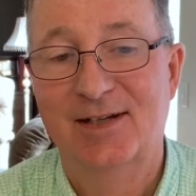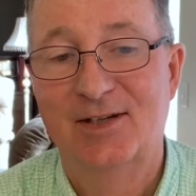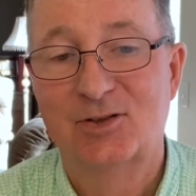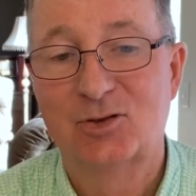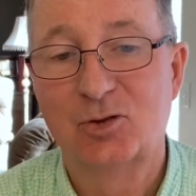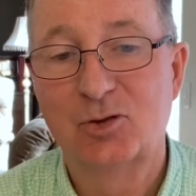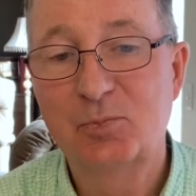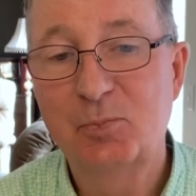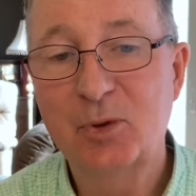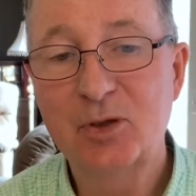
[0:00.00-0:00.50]

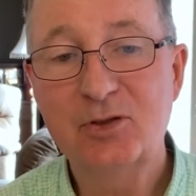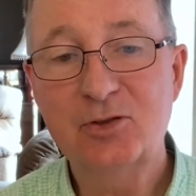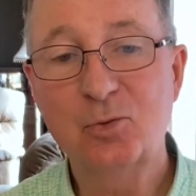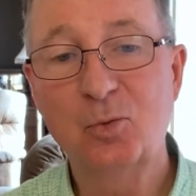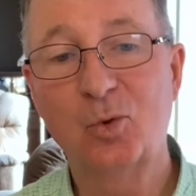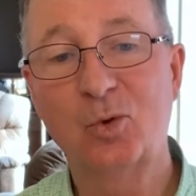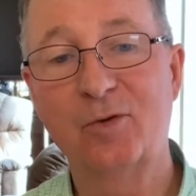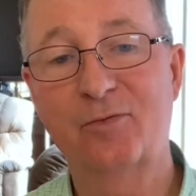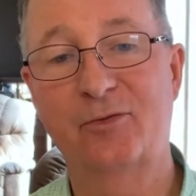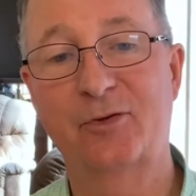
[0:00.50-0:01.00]
So spiritual
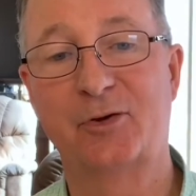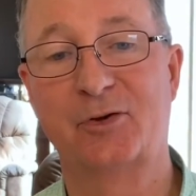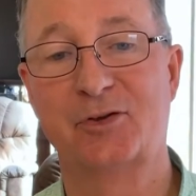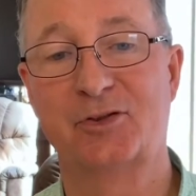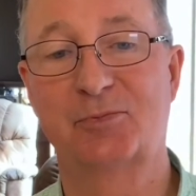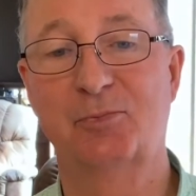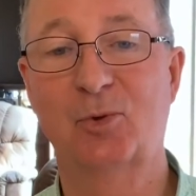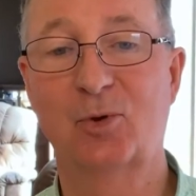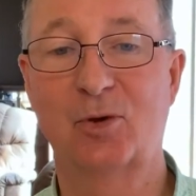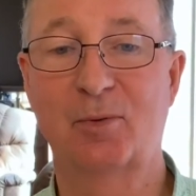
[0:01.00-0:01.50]
warfare
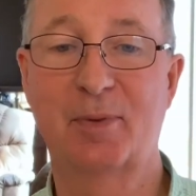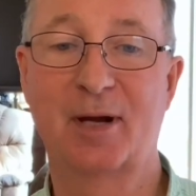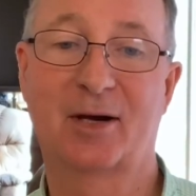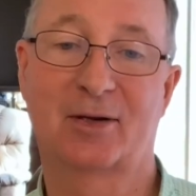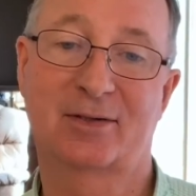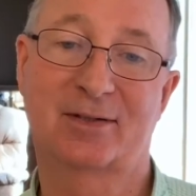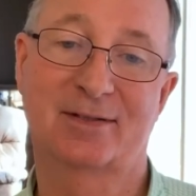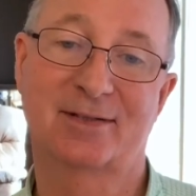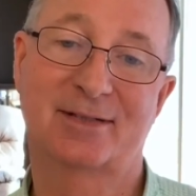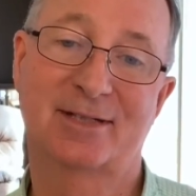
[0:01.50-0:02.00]
is more
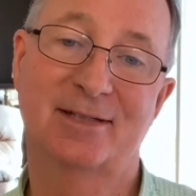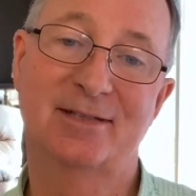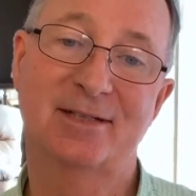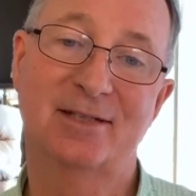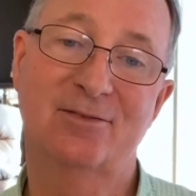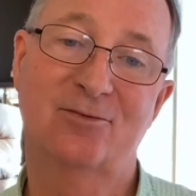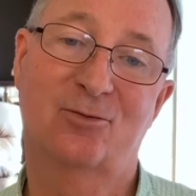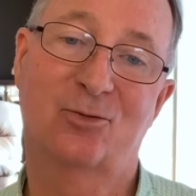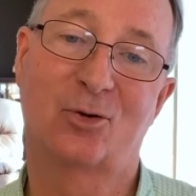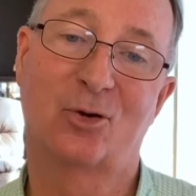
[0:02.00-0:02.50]
about
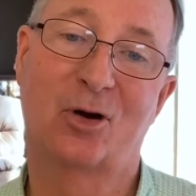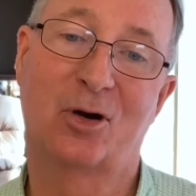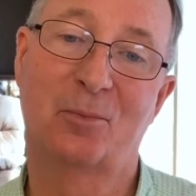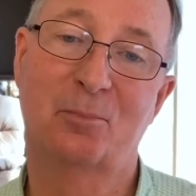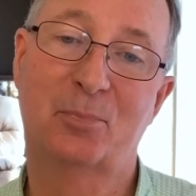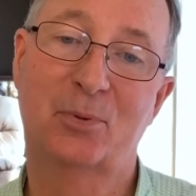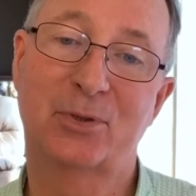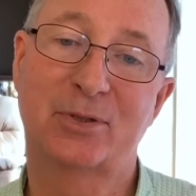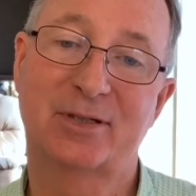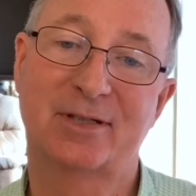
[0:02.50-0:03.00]
contending for our
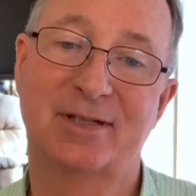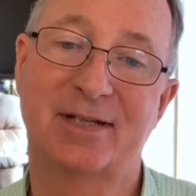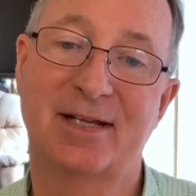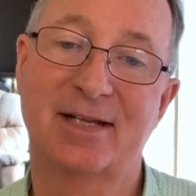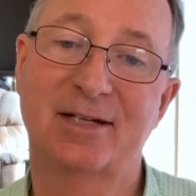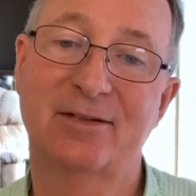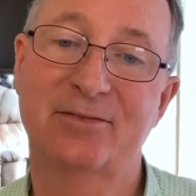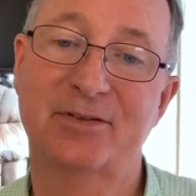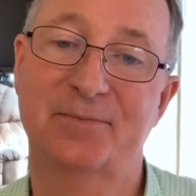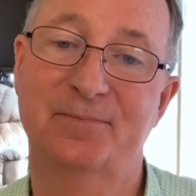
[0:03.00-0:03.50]
book in
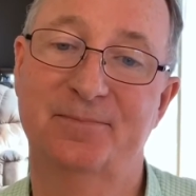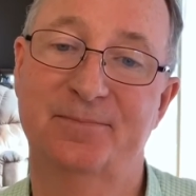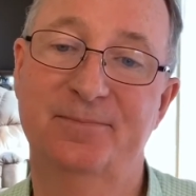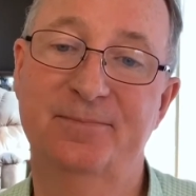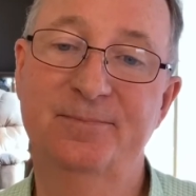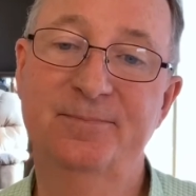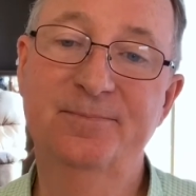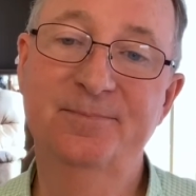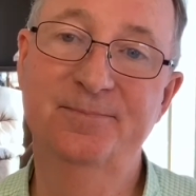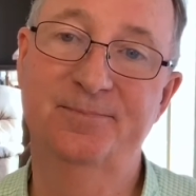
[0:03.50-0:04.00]
heaven
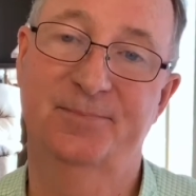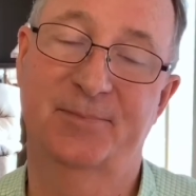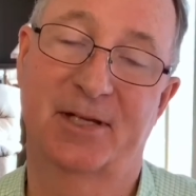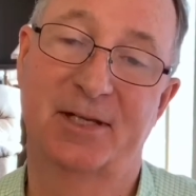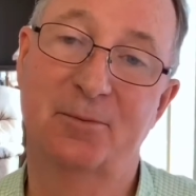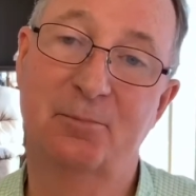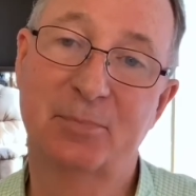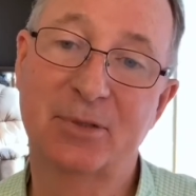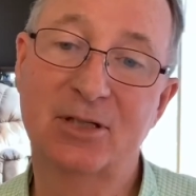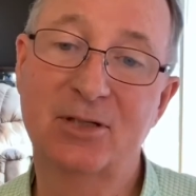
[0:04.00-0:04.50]

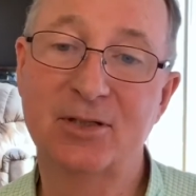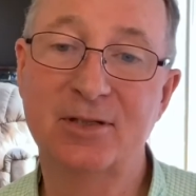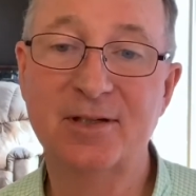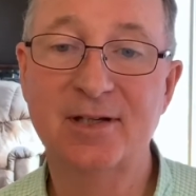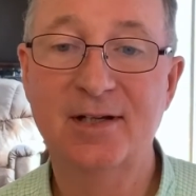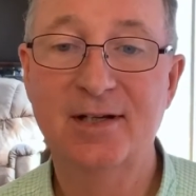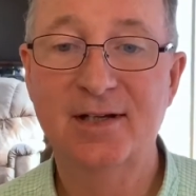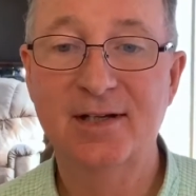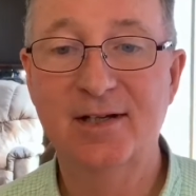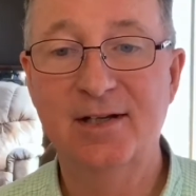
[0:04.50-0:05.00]
and being
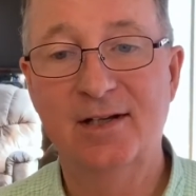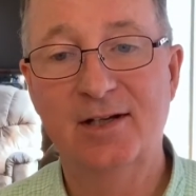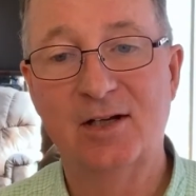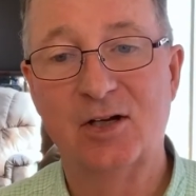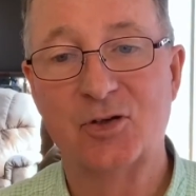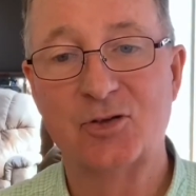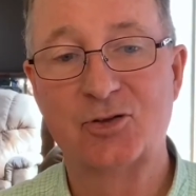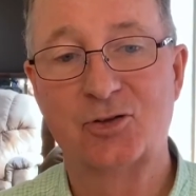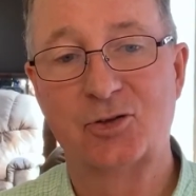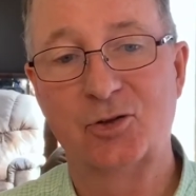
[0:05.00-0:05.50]

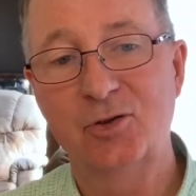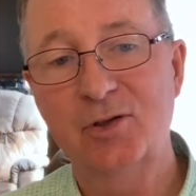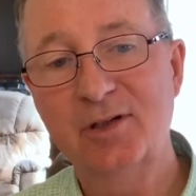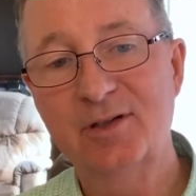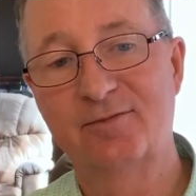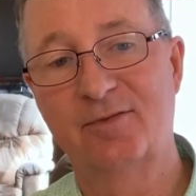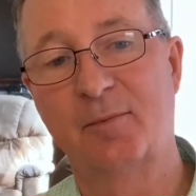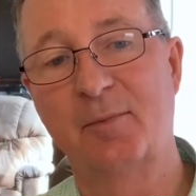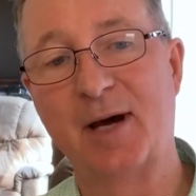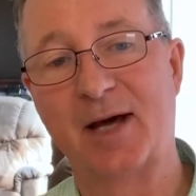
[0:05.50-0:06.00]

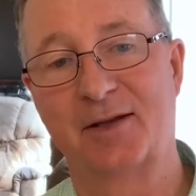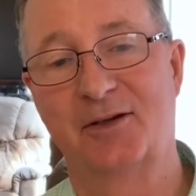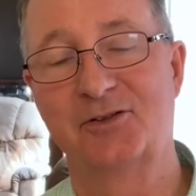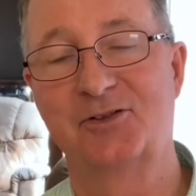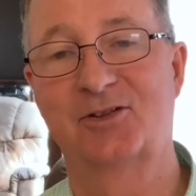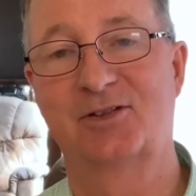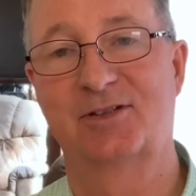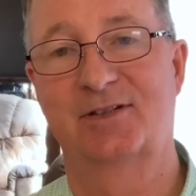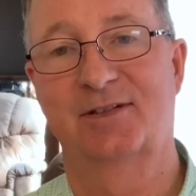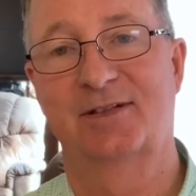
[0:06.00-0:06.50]
assertive about
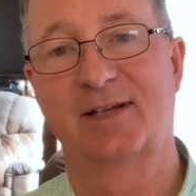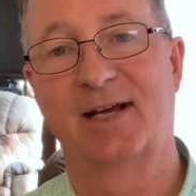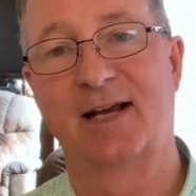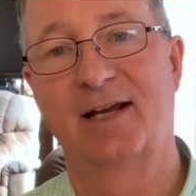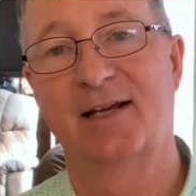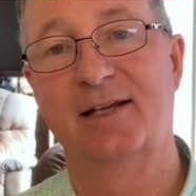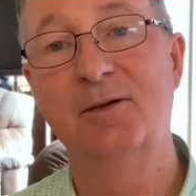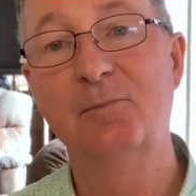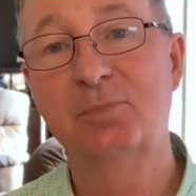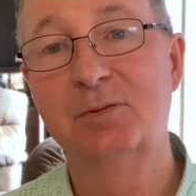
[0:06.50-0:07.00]
its
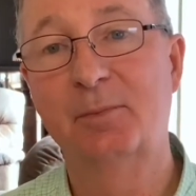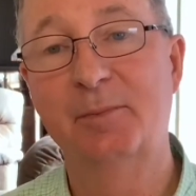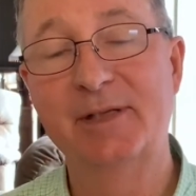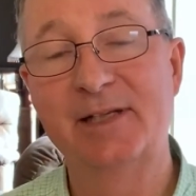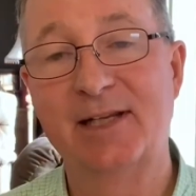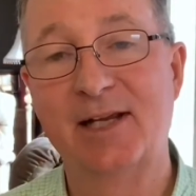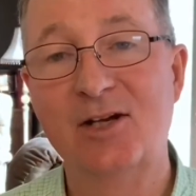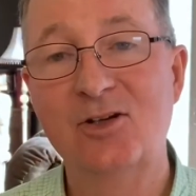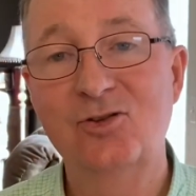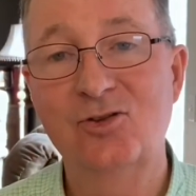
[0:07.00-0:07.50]

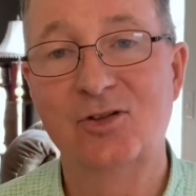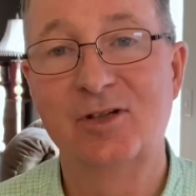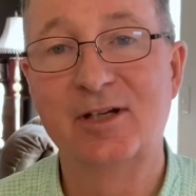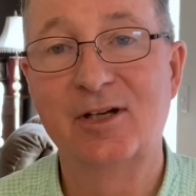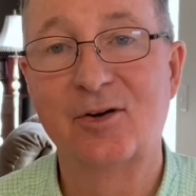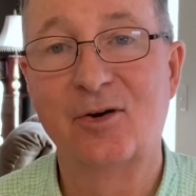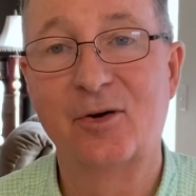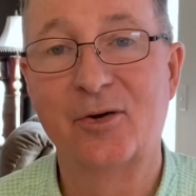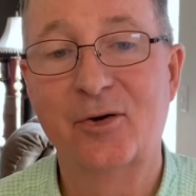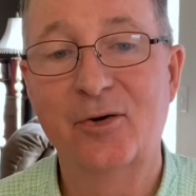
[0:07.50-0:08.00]
implementation
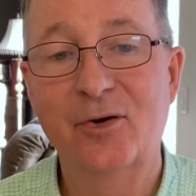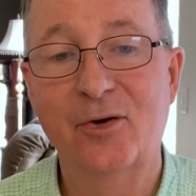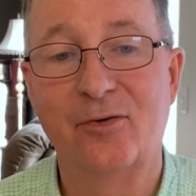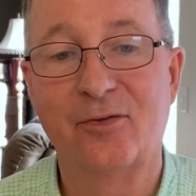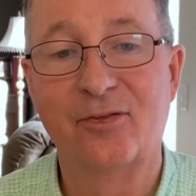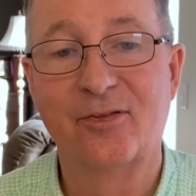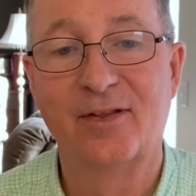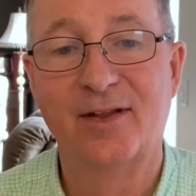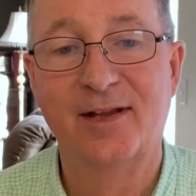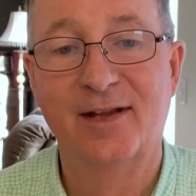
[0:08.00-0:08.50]
here on
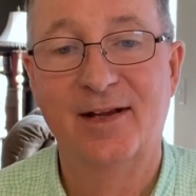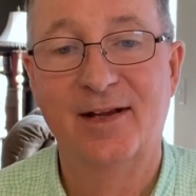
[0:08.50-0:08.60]
earth.